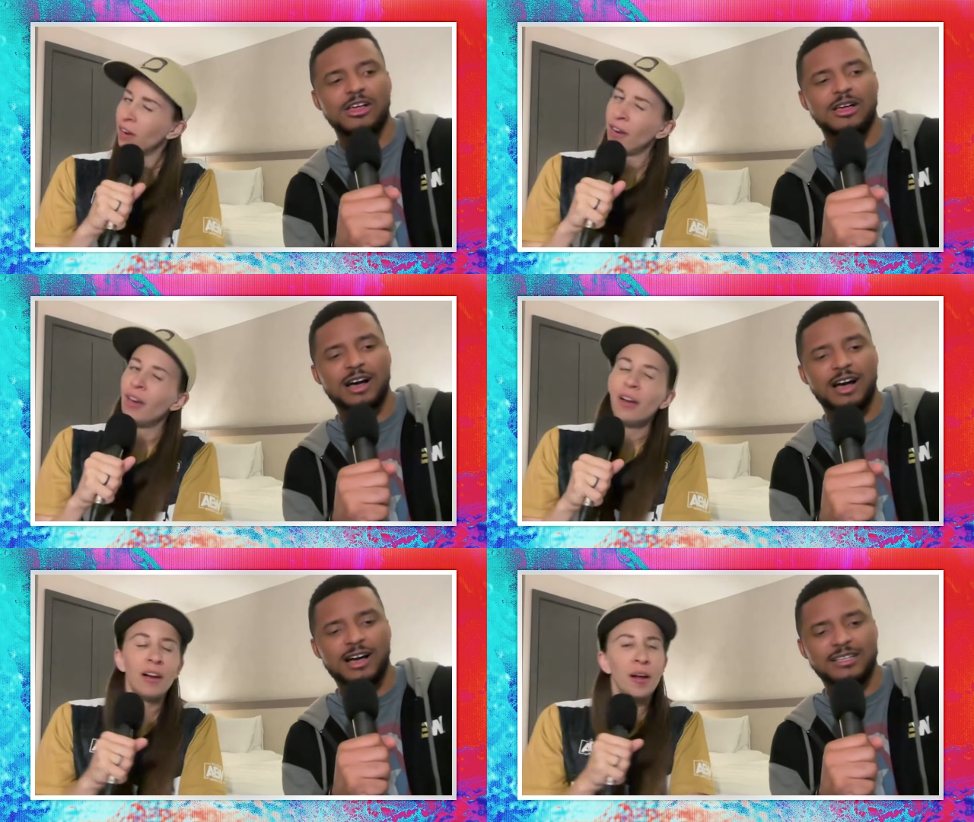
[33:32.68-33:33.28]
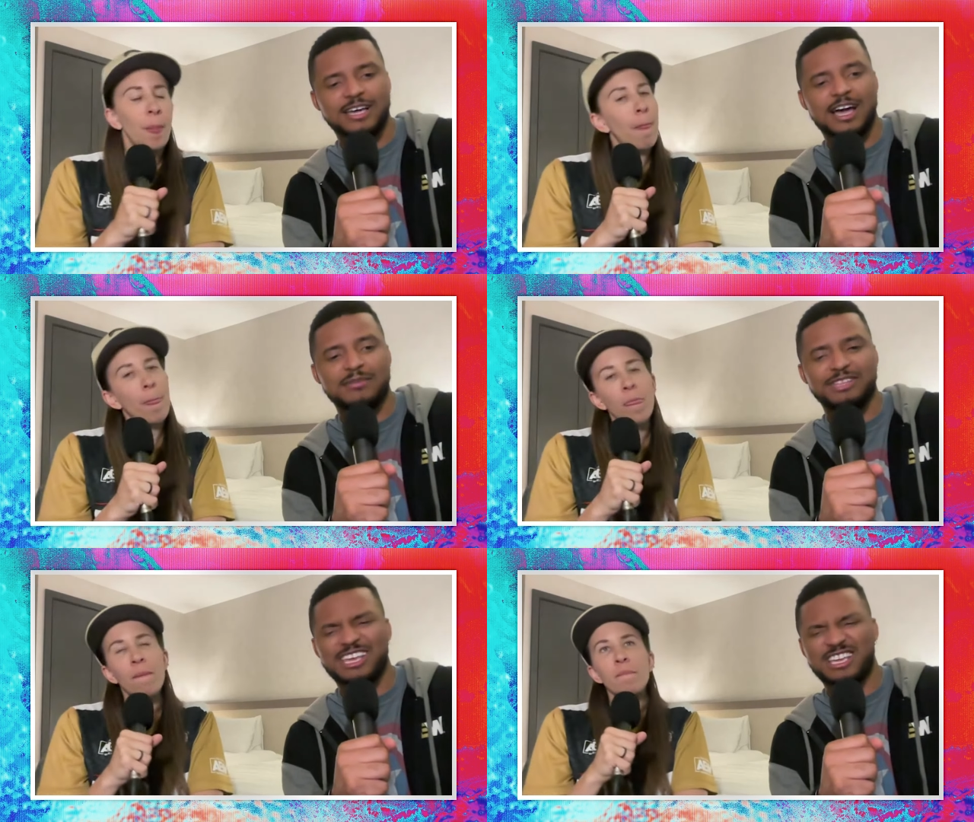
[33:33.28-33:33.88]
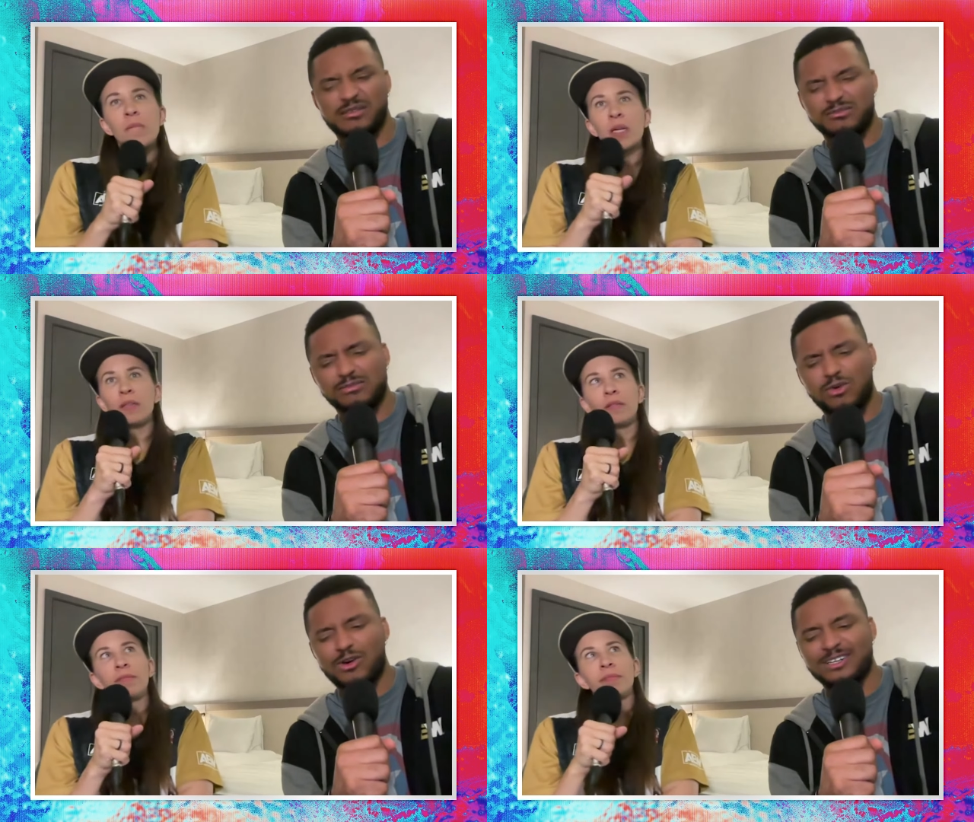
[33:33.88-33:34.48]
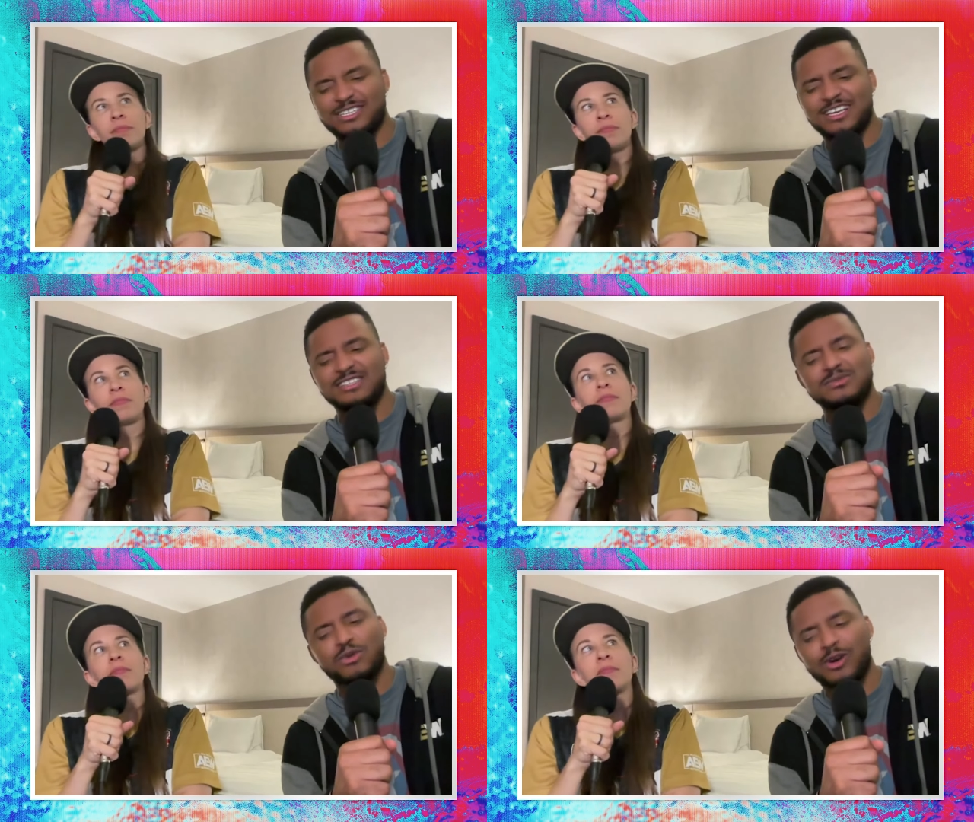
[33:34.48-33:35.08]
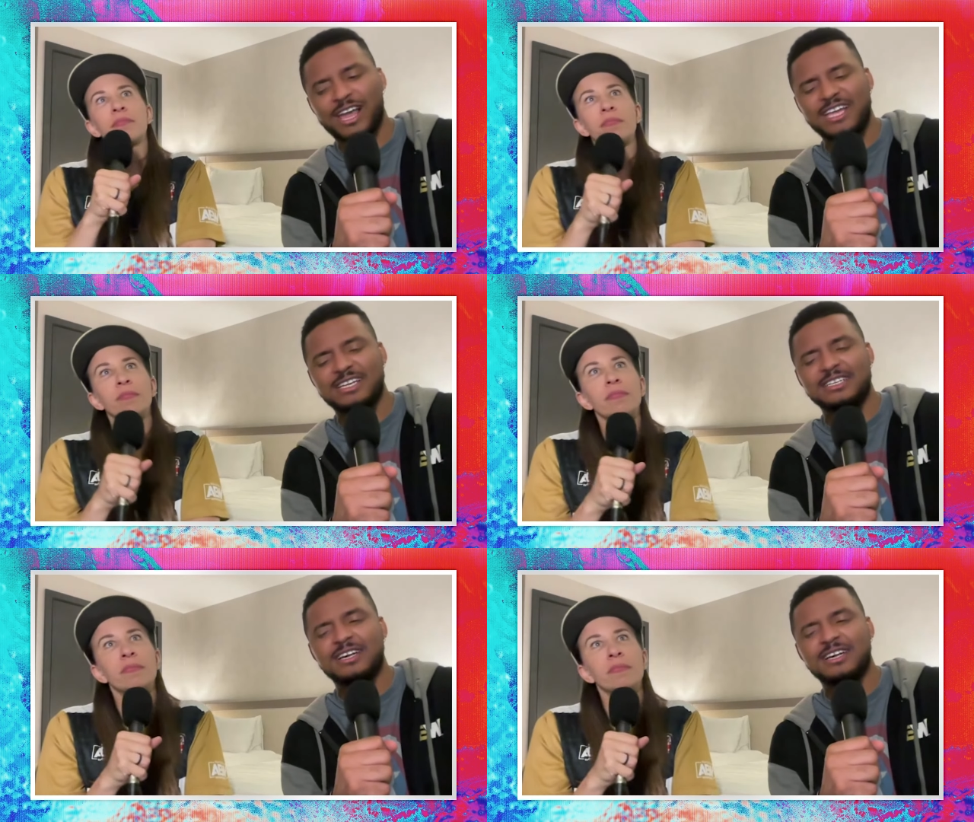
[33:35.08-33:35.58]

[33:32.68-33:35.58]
Speaker 1: uh, time and they get more intense, more hated,